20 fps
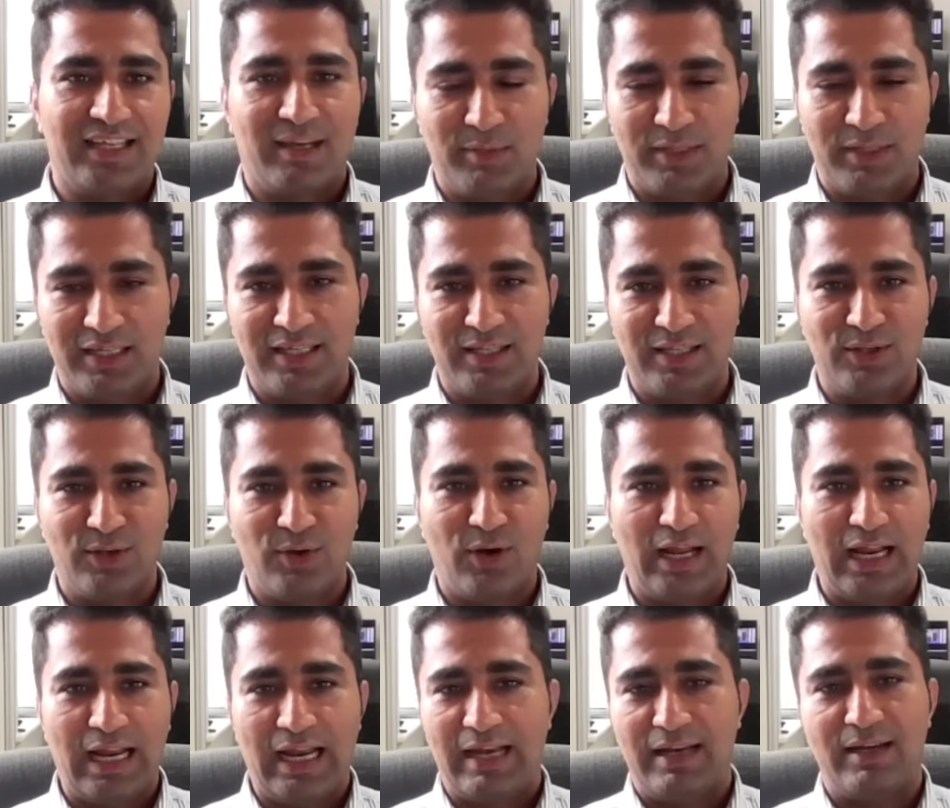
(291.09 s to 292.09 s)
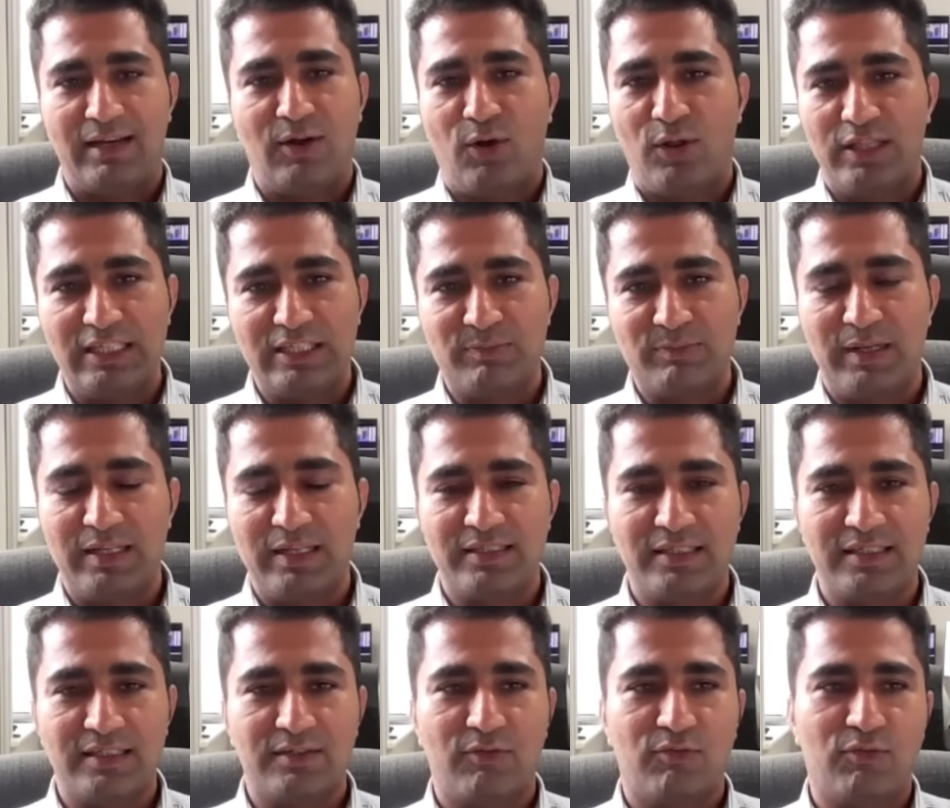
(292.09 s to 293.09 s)
I mean, in all these
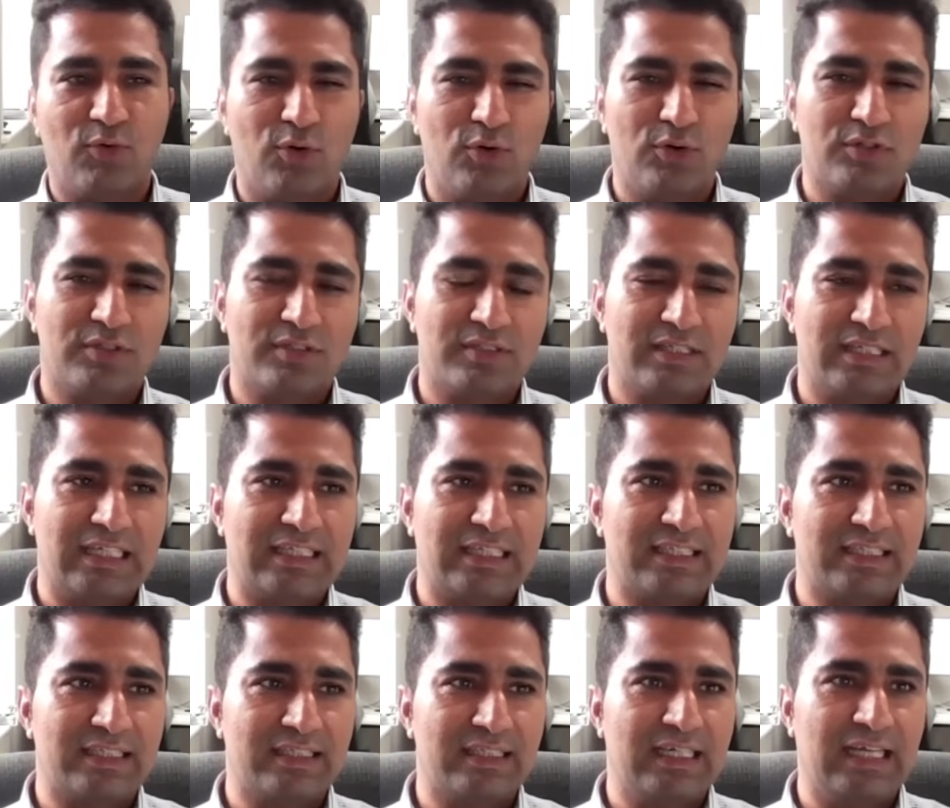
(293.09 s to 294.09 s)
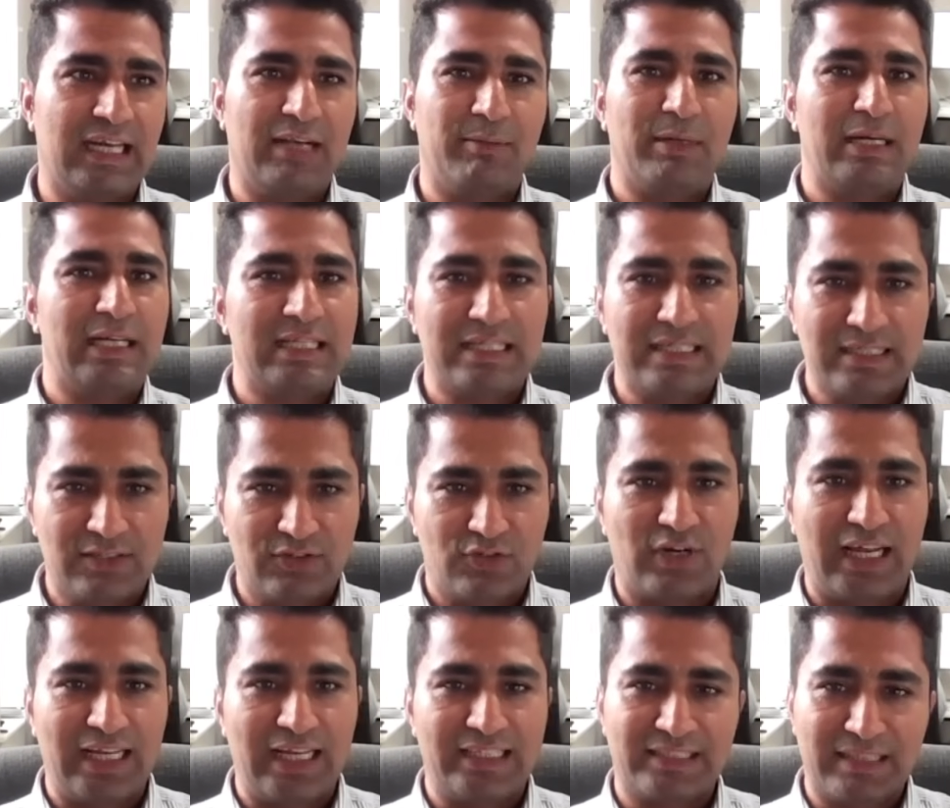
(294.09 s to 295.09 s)
places, of course, it's great, but it's just
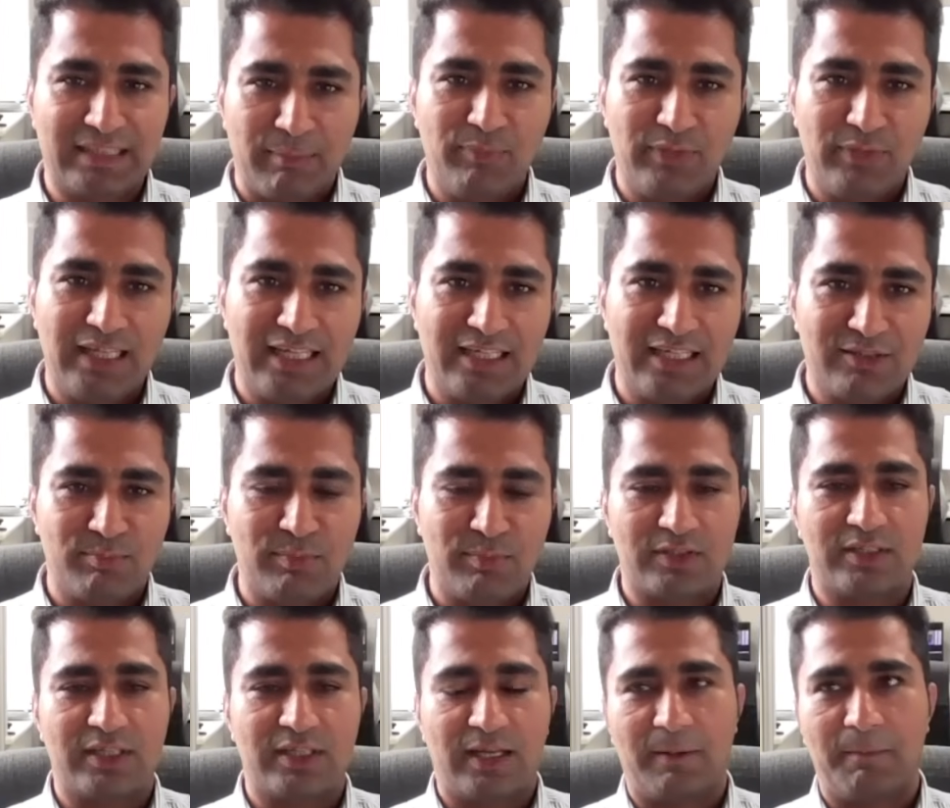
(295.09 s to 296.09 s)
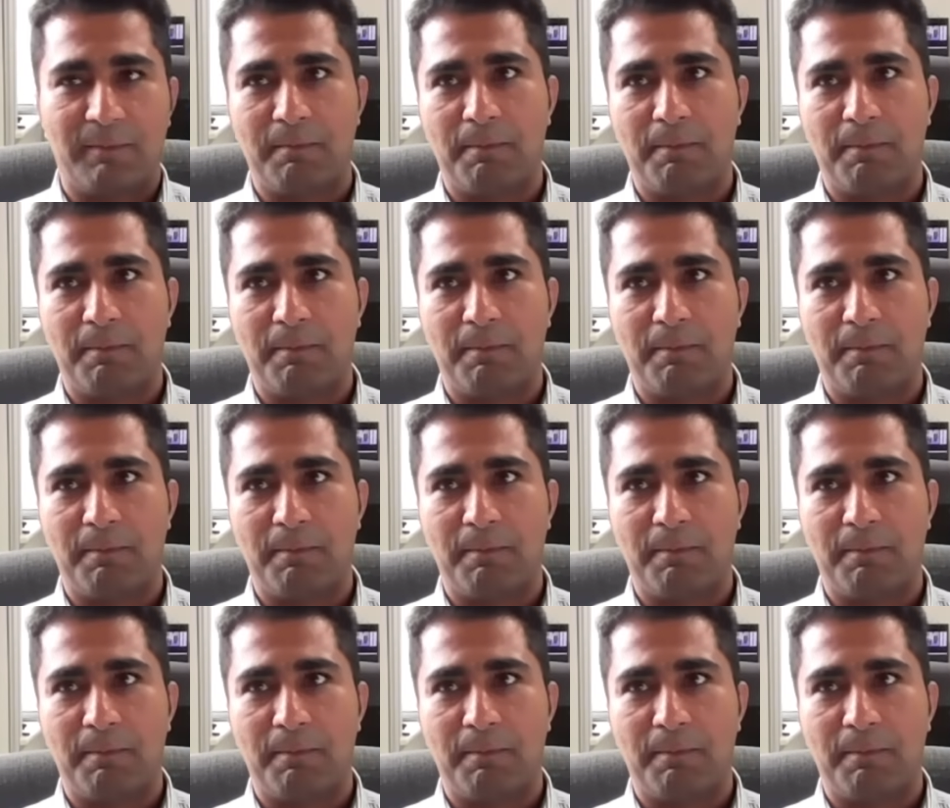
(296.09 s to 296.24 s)
dry. Something is missing.